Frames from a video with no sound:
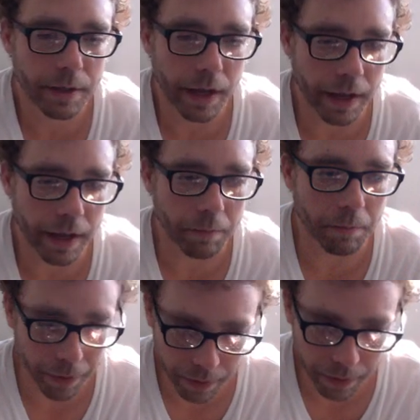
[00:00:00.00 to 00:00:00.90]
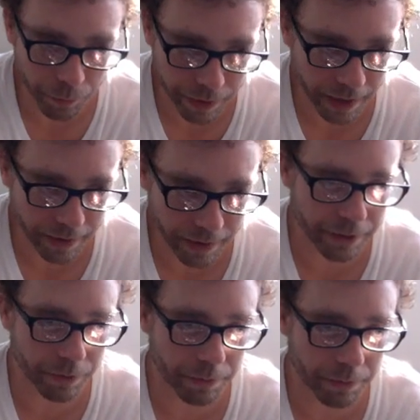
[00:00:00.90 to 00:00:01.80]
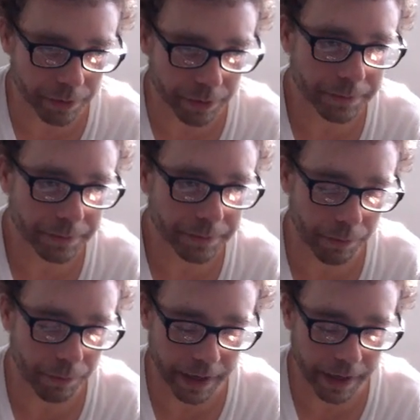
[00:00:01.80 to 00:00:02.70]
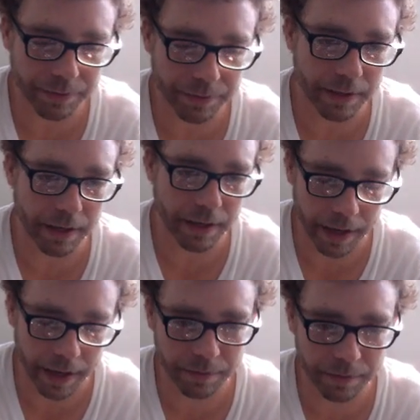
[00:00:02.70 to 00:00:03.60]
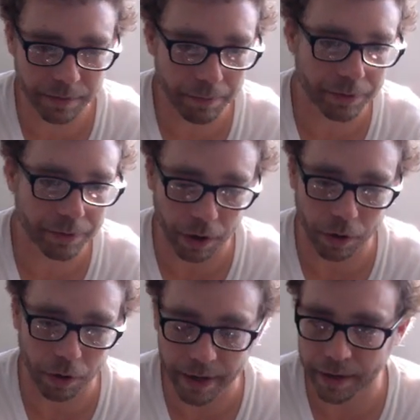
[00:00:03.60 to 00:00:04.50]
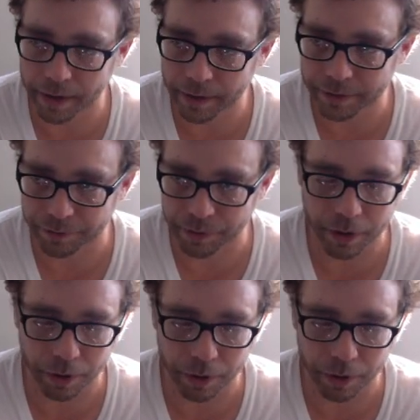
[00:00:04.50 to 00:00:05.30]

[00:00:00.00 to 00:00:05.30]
But we have seen with Buehler, we have seen that he has been able to go 8 innings and really go